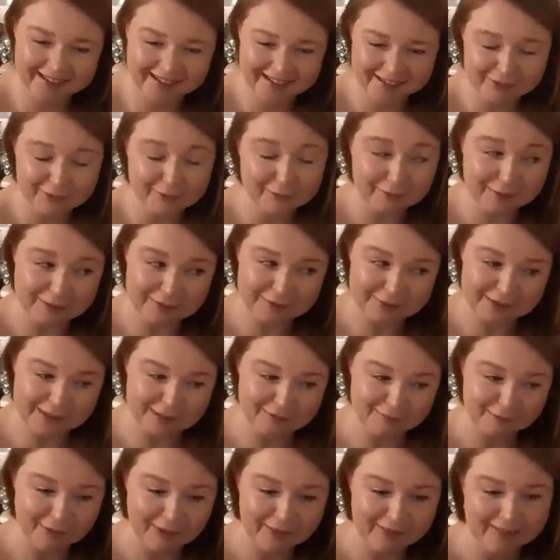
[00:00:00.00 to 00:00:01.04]
or will have seen
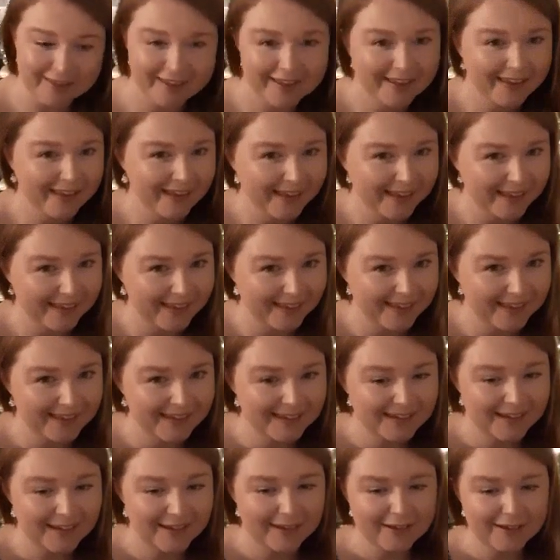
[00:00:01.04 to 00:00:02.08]
rather,
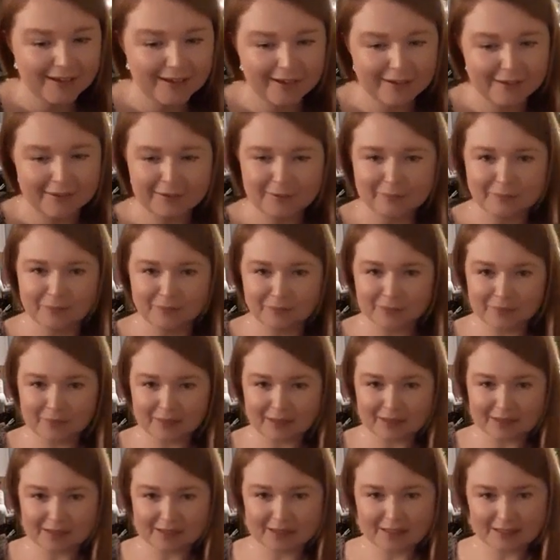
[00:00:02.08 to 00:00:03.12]
in
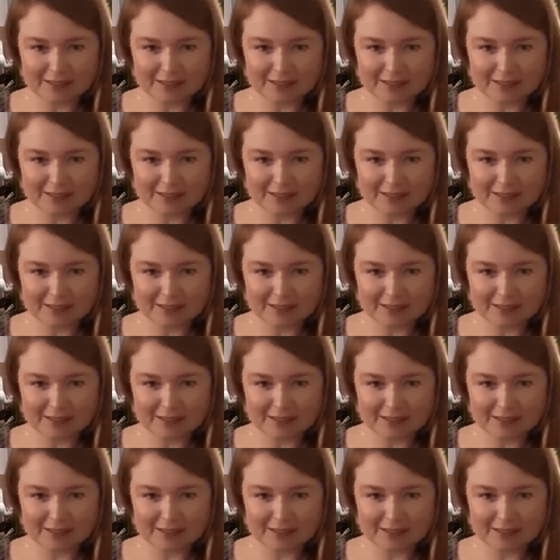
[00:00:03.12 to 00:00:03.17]
clay